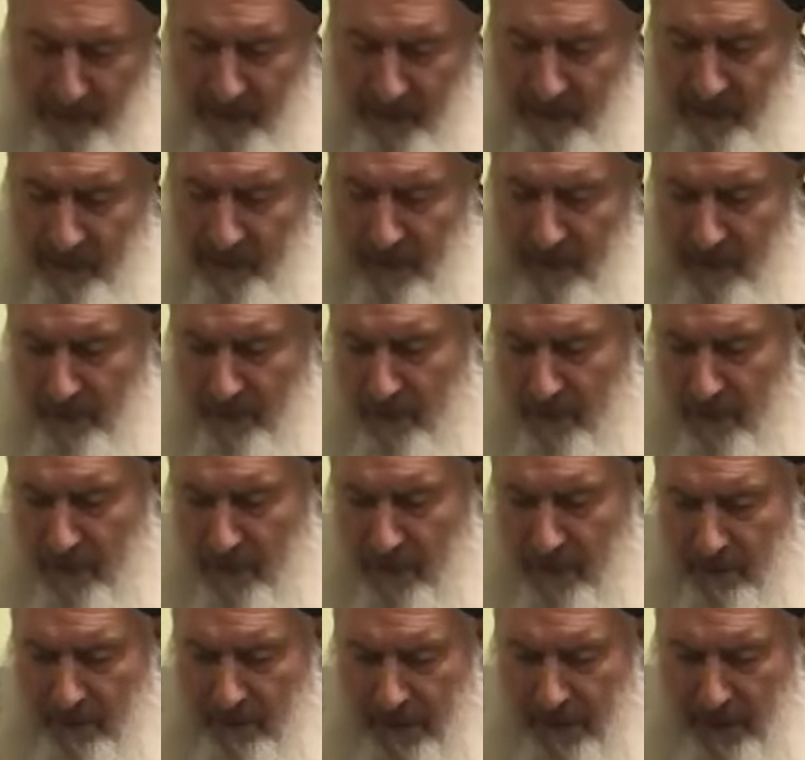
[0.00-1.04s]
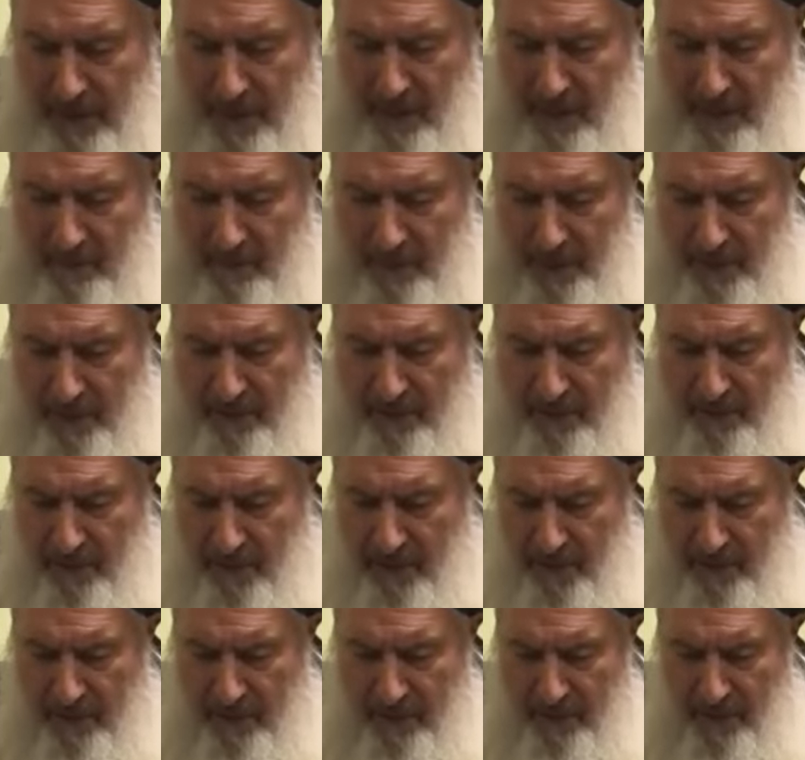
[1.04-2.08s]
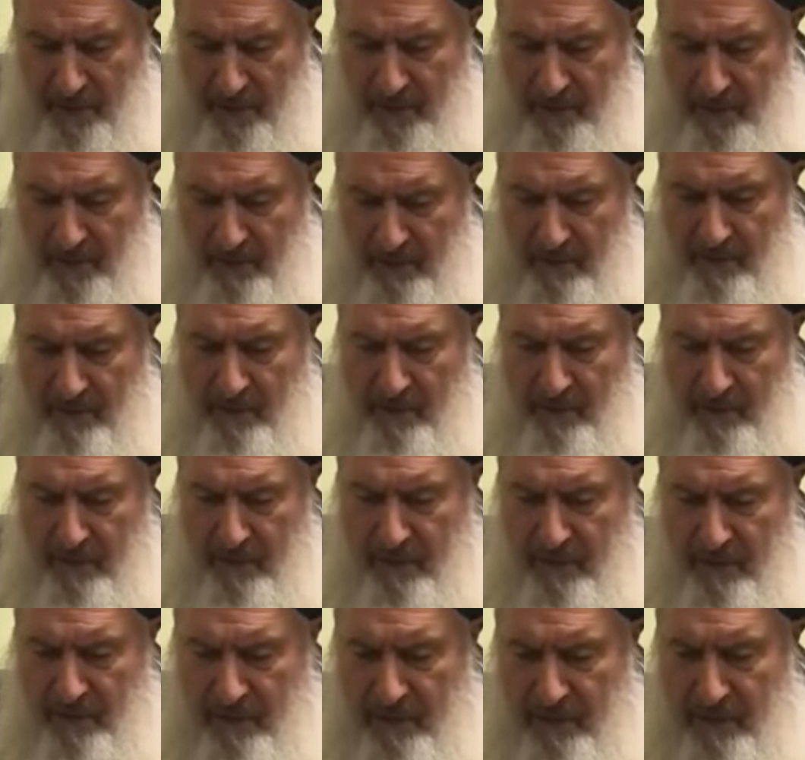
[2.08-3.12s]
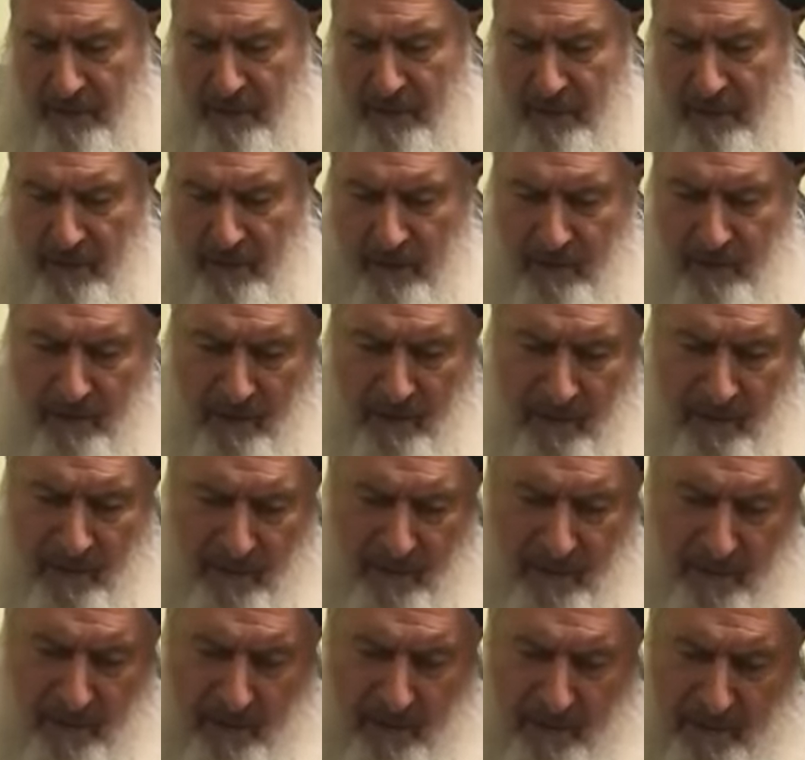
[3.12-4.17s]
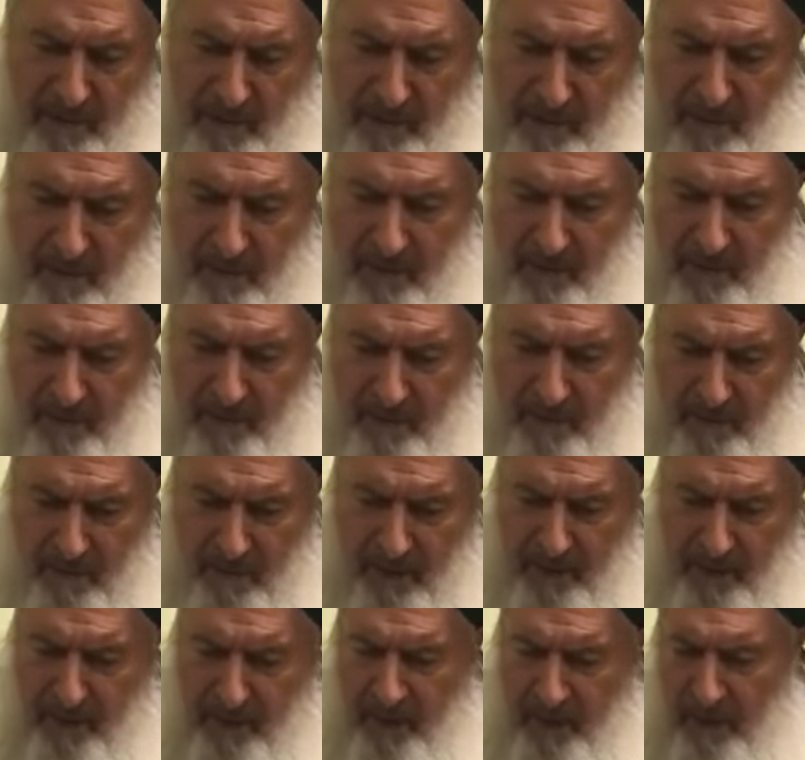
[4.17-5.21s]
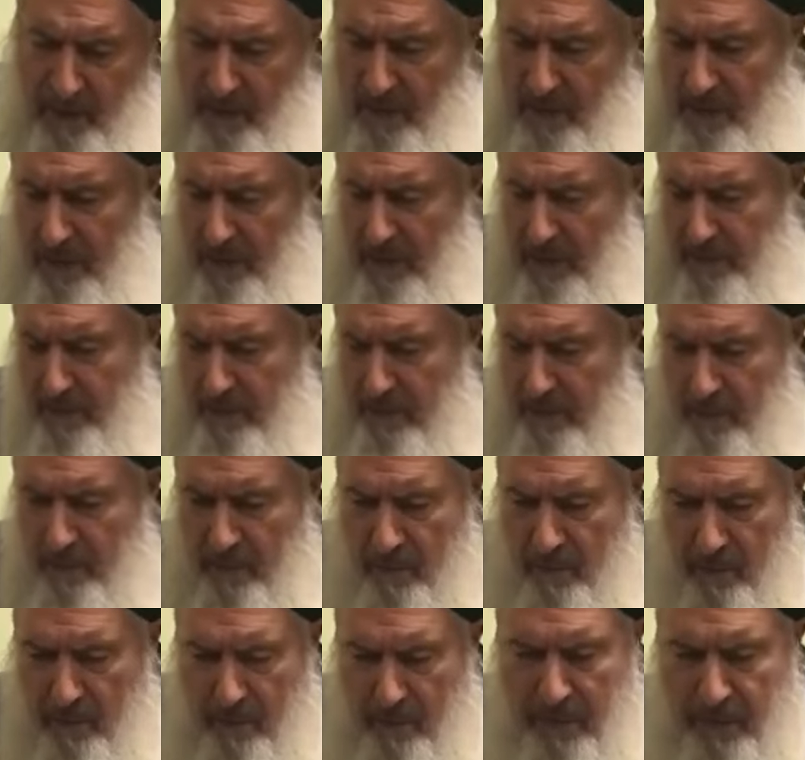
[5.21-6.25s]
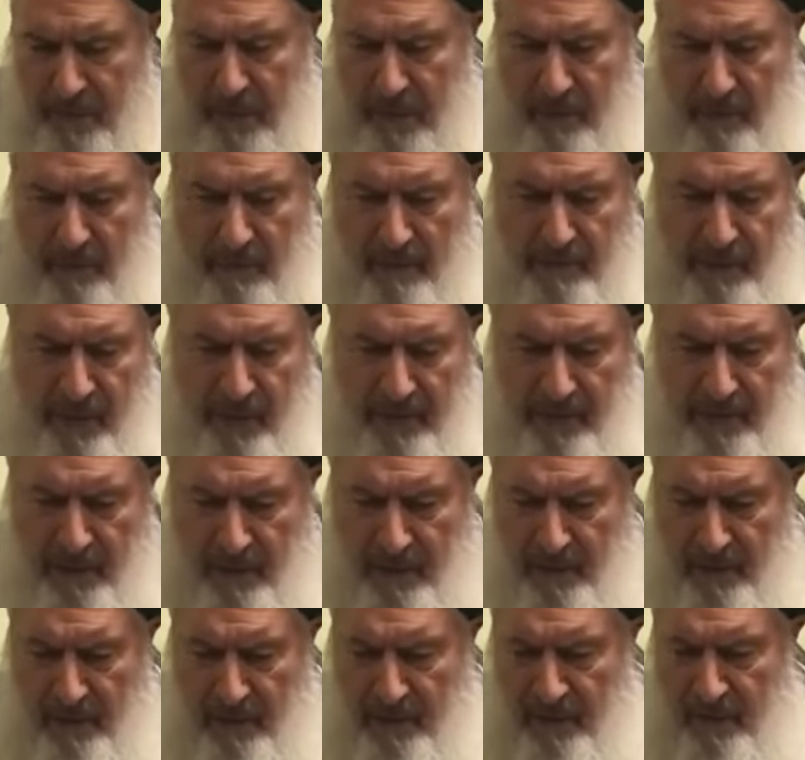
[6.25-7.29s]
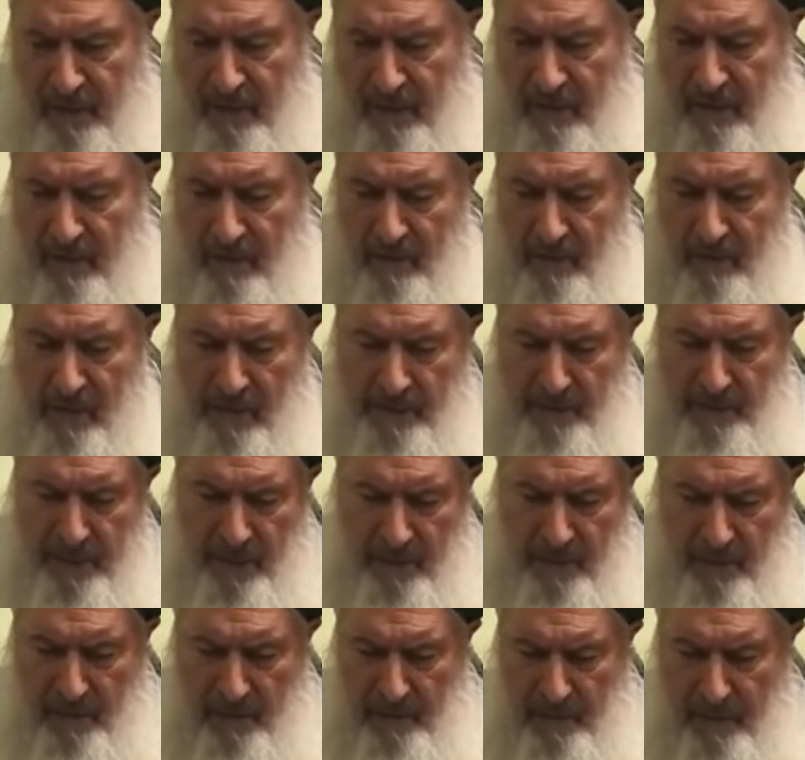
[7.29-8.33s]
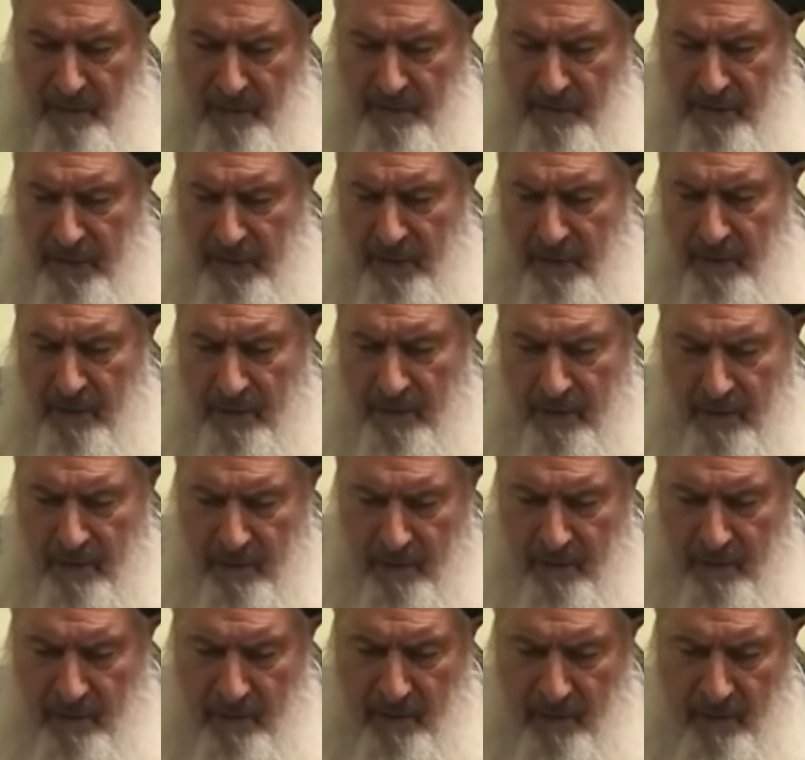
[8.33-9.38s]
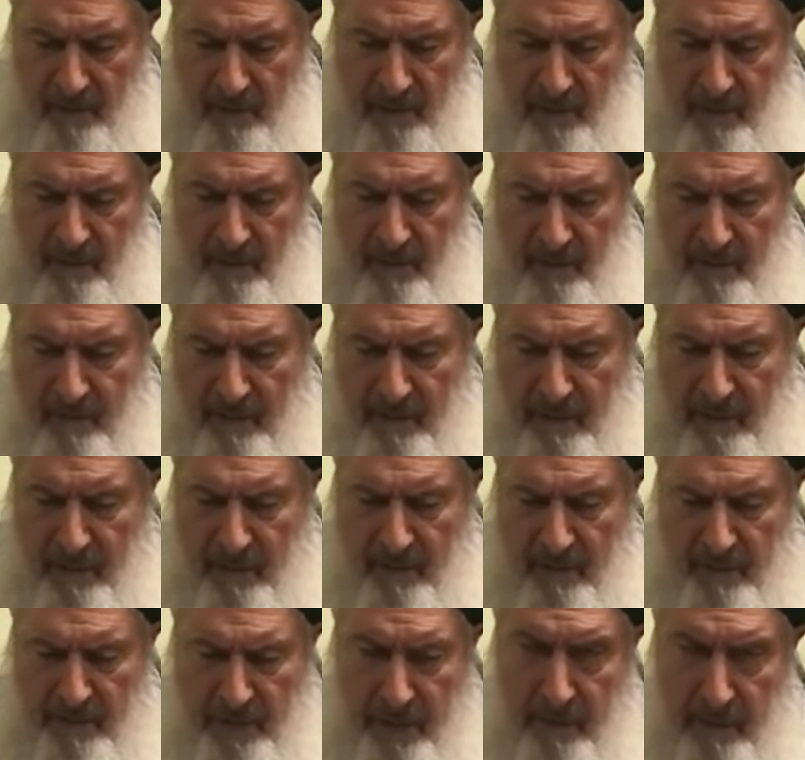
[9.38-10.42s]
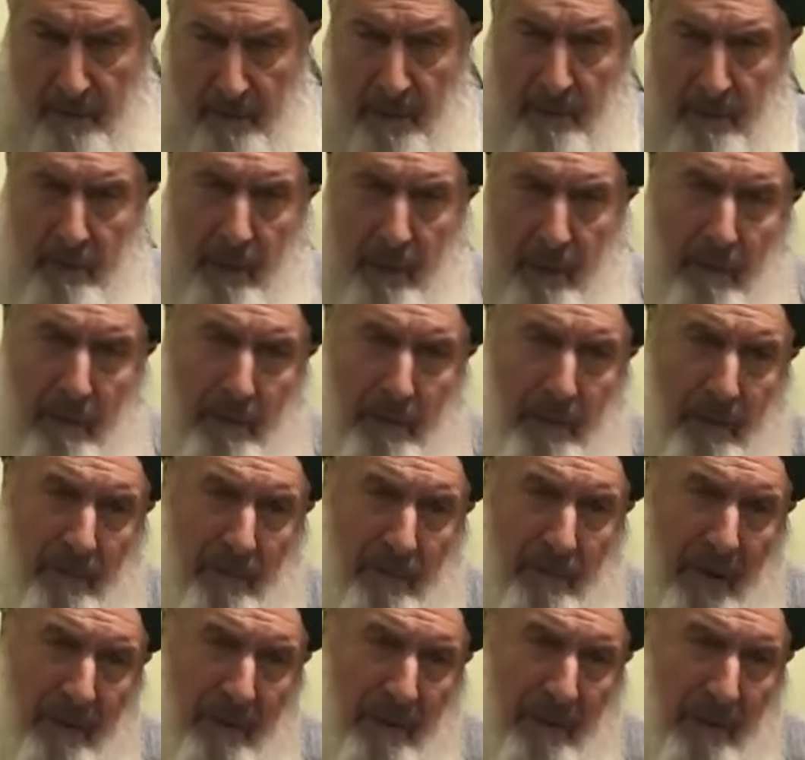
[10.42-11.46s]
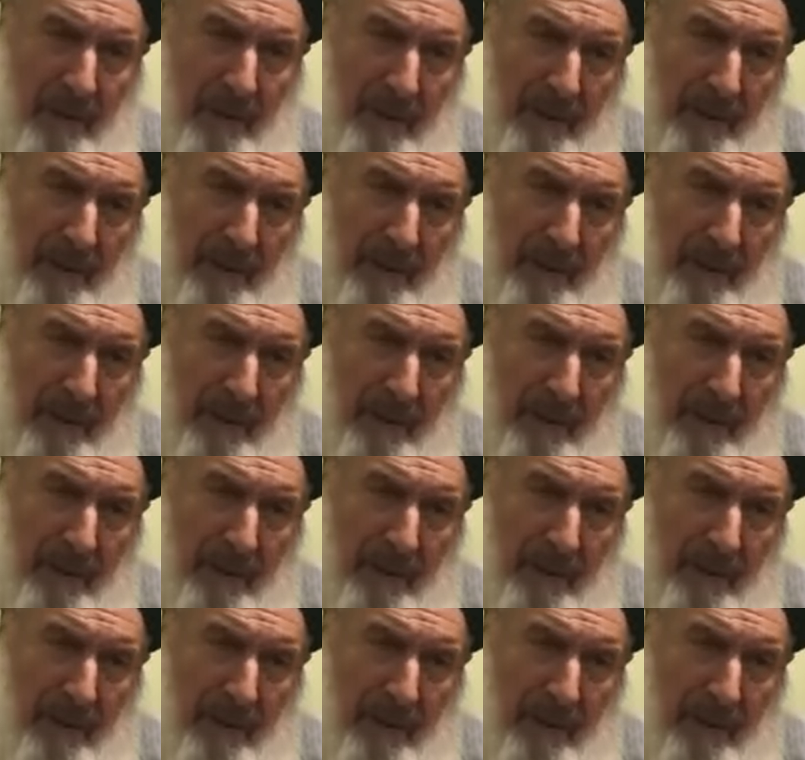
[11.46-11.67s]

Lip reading: Alhamdulillah. May he complete for us during these holy Dhul-Hijjah, also holy Arafah. Wa min Allah al-Tawfiq. Bi Hurmati al-Habib, bi Hurmati al-Fatih.